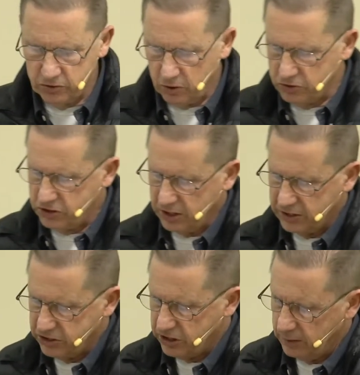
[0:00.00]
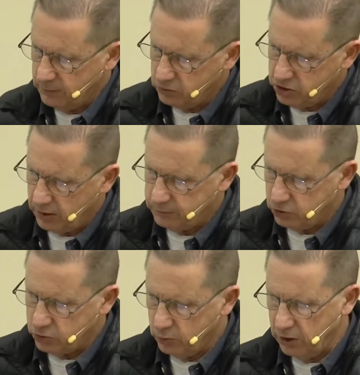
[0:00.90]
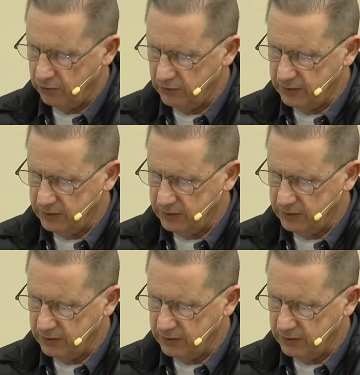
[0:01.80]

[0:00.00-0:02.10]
or Second Samuel chapter 12,